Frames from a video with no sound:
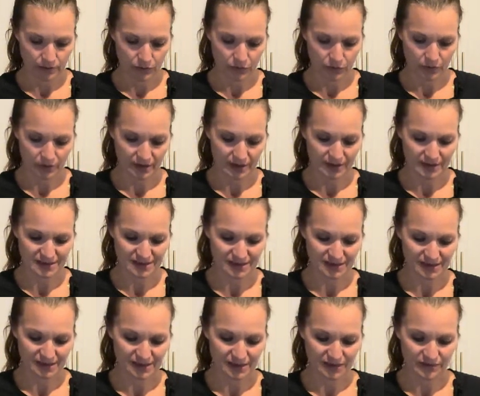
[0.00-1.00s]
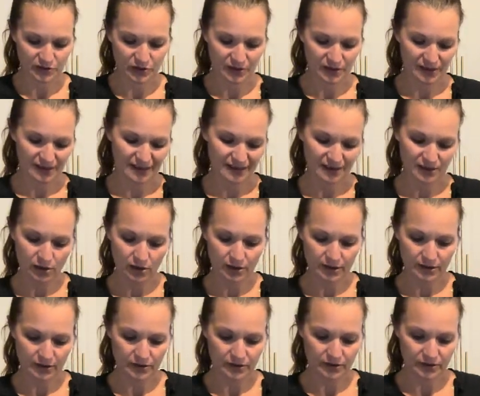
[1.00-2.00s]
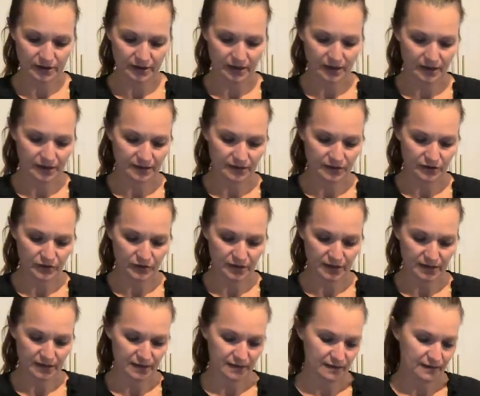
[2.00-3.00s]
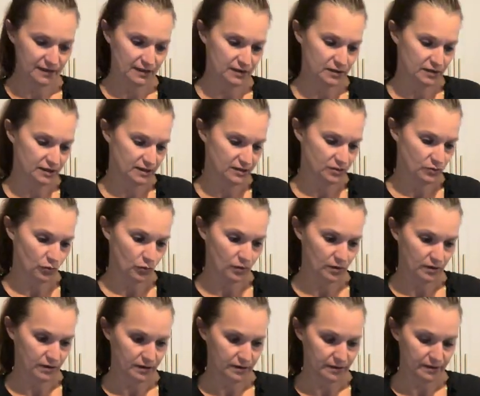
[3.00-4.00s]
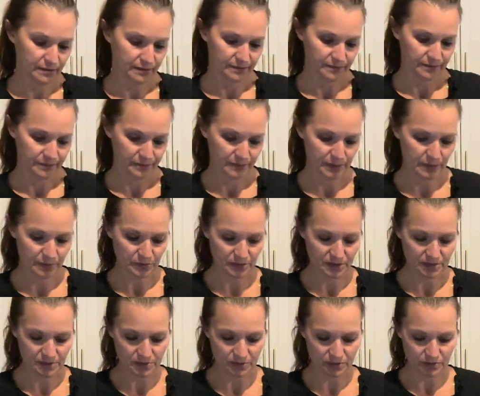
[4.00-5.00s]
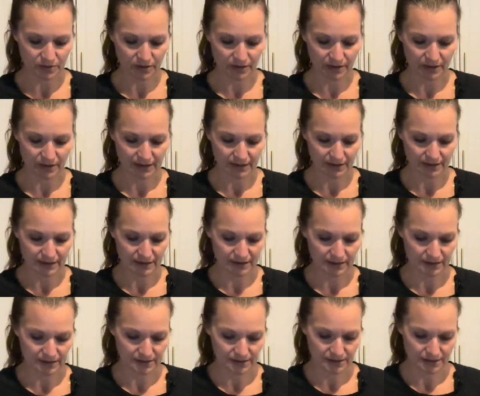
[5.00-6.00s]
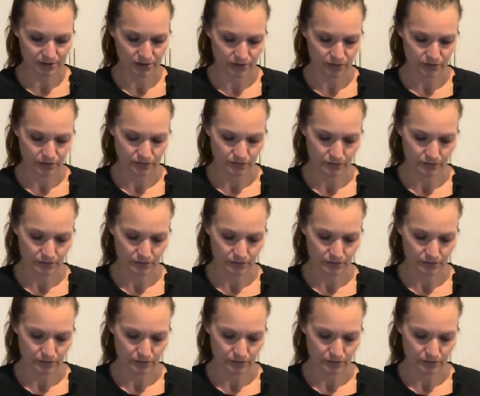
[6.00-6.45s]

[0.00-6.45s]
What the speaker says: Or if you get like an odd ingredient that you need to order, people seem to really like that. So